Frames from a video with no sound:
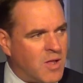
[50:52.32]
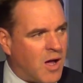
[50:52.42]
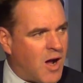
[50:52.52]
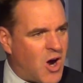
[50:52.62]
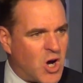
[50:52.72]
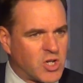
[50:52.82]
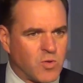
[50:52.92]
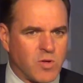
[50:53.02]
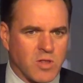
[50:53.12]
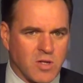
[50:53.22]
uh,
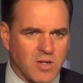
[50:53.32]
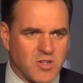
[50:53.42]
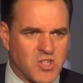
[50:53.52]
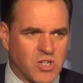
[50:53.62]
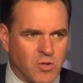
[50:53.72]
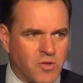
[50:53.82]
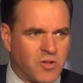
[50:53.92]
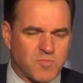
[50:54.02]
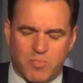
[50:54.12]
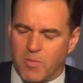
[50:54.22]
arguing that until
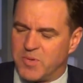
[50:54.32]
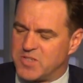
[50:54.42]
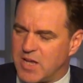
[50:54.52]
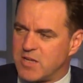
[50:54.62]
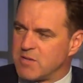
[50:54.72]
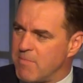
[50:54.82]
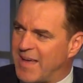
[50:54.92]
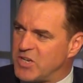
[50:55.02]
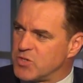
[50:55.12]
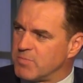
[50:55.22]
there's proper data
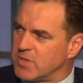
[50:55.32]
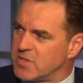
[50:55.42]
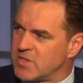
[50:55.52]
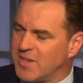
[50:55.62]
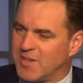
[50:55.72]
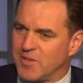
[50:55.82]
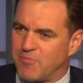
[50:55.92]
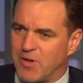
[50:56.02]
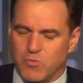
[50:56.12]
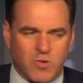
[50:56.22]
management, the
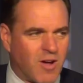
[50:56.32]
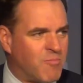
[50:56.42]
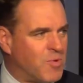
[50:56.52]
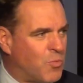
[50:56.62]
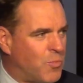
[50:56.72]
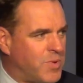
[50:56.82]
federal government will